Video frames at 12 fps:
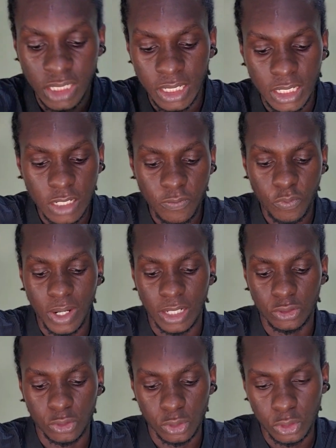If we are
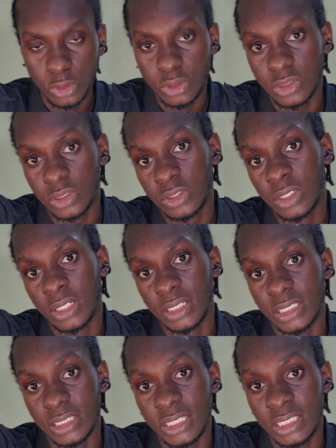to use the
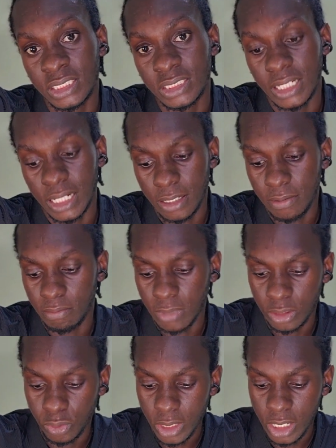digital
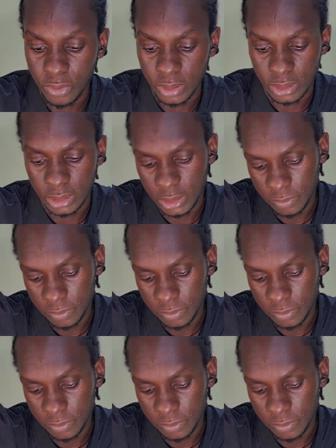manual range,